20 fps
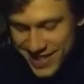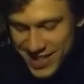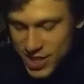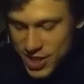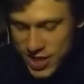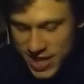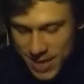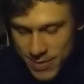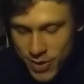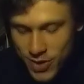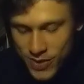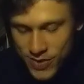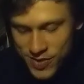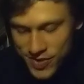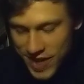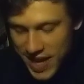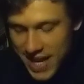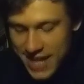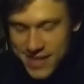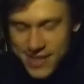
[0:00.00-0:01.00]
Shit moves
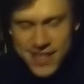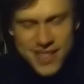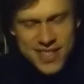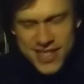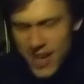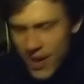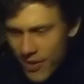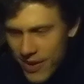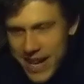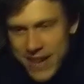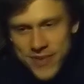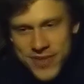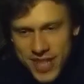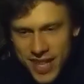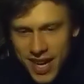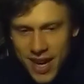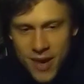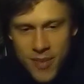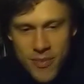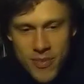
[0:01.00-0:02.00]
fast. Does no one have to
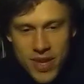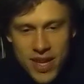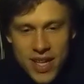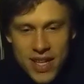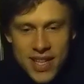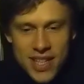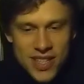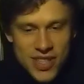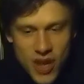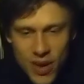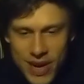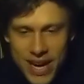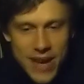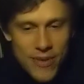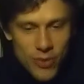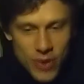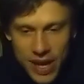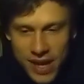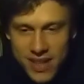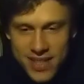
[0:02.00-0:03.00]
come? Does no one
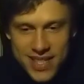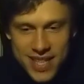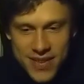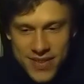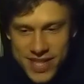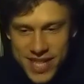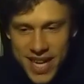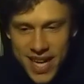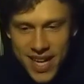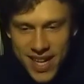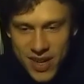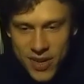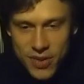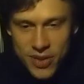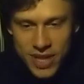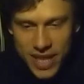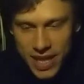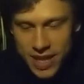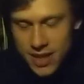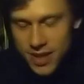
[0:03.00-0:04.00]
have relatives in any
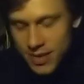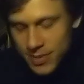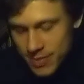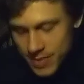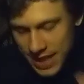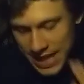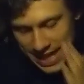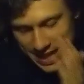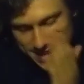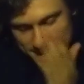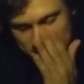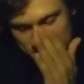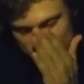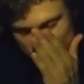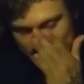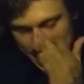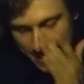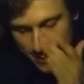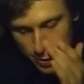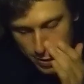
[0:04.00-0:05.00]
other kingdom that has to
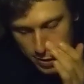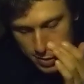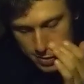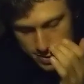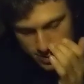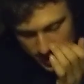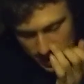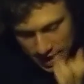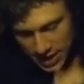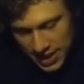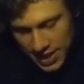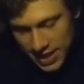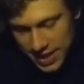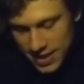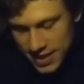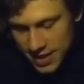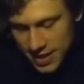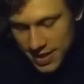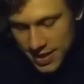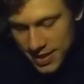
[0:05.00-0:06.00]
travel? Really?
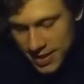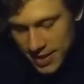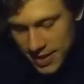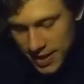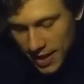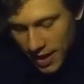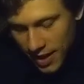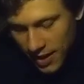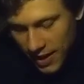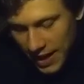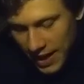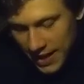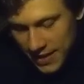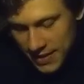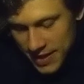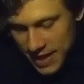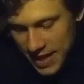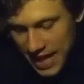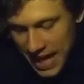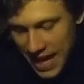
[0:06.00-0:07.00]
Alright.
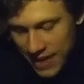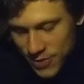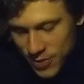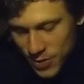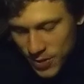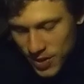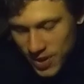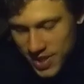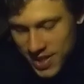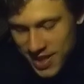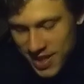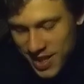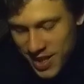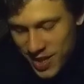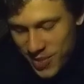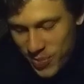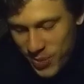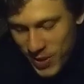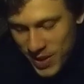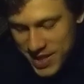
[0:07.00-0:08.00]
Afterward,
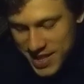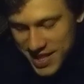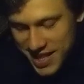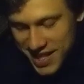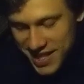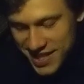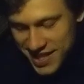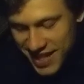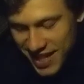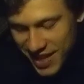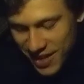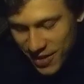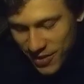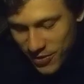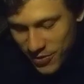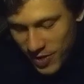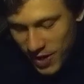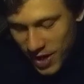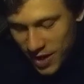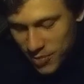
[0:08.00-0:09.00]
the princess and her
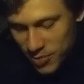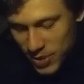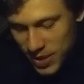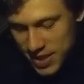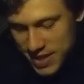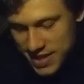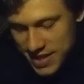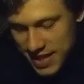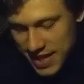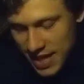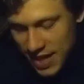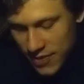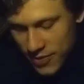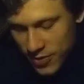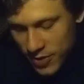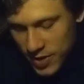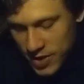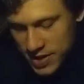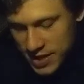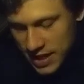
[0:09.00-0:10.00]
frog prince set out
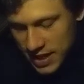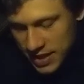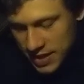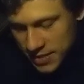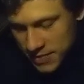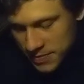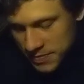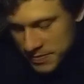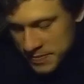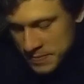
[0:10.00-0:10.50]
for his kingdom.